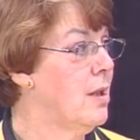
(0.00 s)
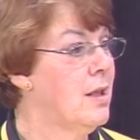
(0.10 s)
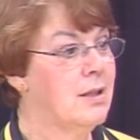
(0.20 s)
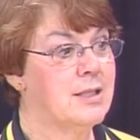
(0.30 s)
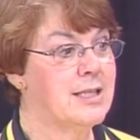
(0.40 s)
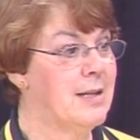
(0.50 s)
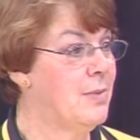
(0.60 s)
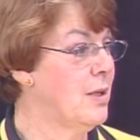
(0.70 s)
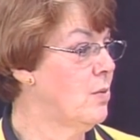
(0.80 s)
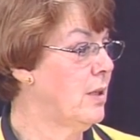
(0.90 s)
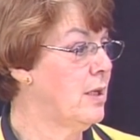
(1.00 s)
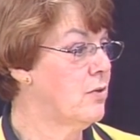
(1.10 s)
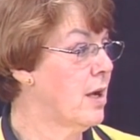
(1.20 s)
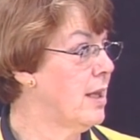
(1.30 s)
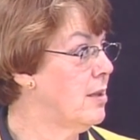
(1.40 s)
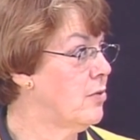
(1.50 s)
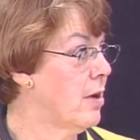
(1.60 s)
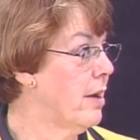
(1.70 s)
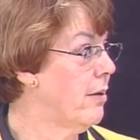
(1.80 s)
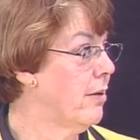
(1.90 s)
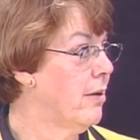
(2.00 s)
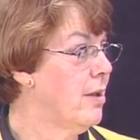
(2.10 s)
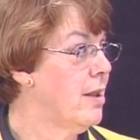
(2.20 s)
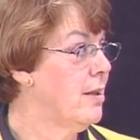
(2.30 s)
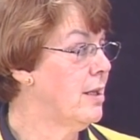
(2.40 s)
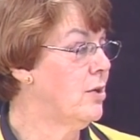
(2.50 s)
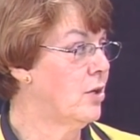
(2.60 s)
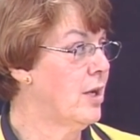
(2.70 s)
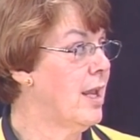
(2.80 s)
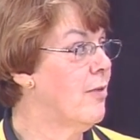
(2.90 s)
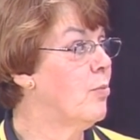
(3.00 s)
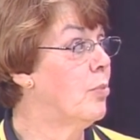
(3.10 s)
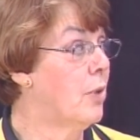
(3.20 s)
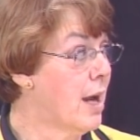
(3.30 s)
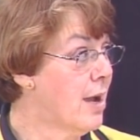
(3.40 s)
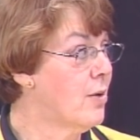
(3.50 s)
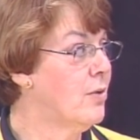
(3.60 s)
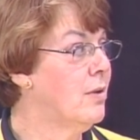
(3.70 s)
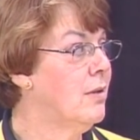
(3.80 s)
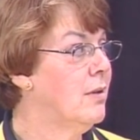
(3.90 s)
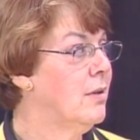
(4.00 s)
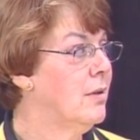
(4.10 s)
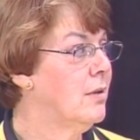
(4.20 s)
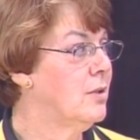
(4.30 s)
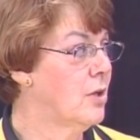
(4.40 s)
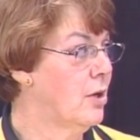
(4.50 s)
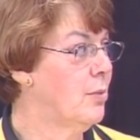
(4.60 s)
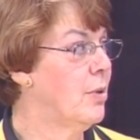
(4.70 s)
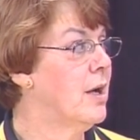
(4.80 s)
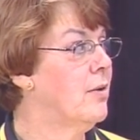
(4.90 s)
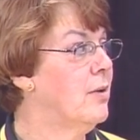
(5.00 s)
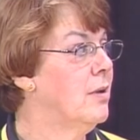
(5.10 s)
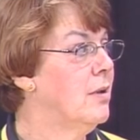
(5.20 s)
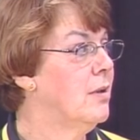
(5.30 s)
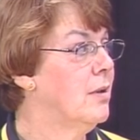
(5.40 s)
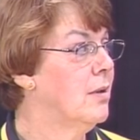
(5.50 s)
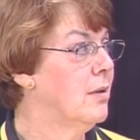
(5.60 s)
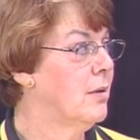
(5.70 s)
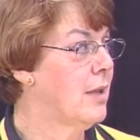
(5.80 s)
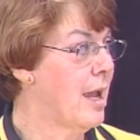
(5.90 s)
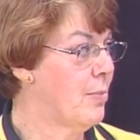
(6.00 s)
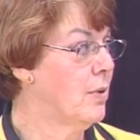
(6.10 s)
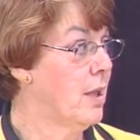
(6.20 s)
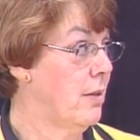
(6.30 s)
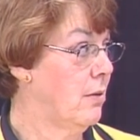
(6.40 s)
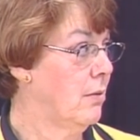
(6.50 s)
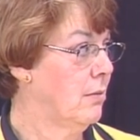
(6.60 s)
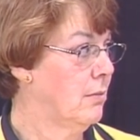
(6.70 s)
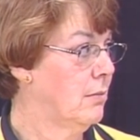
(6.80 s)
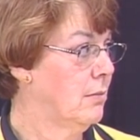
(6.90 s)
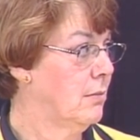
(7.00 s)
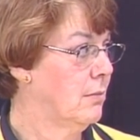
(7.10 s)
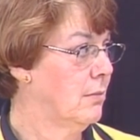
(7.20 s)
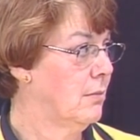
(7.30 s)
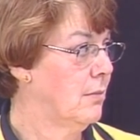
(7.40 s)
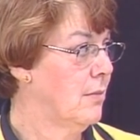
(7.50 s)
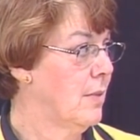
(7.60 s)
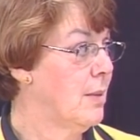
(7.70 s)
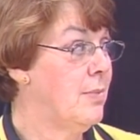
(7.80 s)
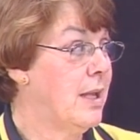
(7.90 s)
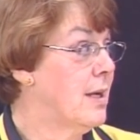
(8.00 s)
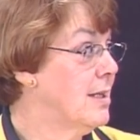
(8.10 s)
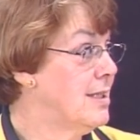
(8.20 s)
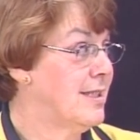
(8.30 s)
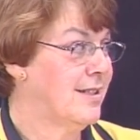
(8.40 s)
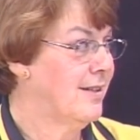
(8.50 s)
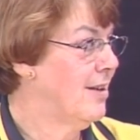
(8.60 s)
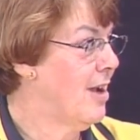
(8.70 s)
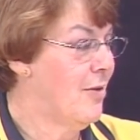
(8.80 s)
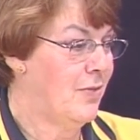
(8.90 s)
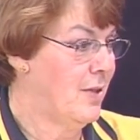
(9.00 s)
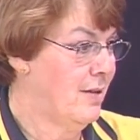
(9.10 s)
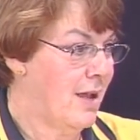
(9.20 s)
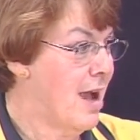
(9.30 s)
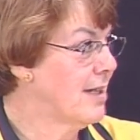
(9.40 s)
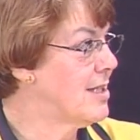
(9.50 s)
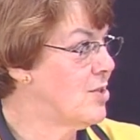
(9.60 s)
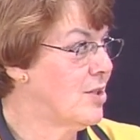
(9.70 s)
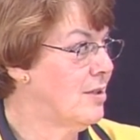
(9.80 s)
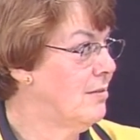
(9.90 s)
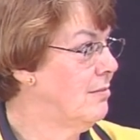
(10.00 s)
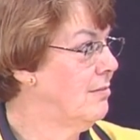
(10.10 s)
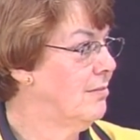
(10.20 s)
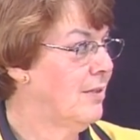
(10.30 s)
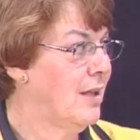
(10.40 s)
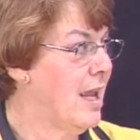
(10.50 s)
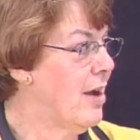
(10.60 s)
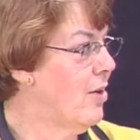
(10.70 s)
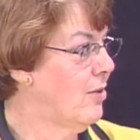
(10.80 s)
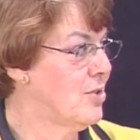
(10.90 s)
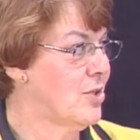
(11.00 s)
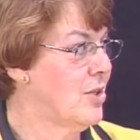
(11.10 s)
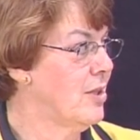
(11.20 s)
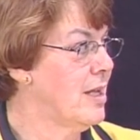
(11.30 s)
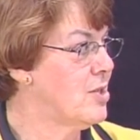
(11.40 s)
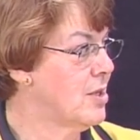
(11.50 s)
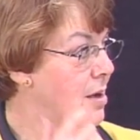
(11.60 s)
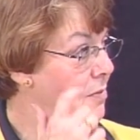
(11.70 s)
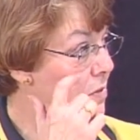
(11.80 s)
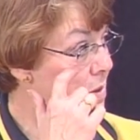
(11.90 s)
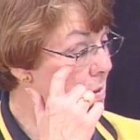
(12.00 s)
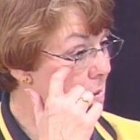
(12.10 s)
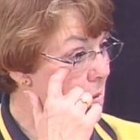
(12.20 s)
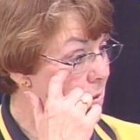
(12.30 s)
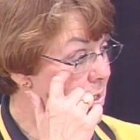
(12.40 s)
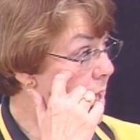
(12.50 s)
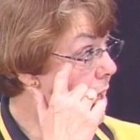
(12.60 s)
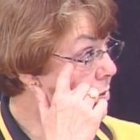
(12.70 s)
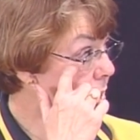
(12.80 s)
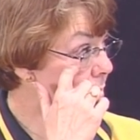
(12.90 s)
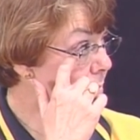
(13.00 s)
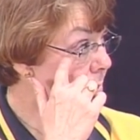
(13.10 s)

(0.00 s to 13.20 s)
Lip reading: The same thing when they dry in the dryer, that you're going to have brown, dark brown apple leather because of the oxygen air circulation of the dehydrator.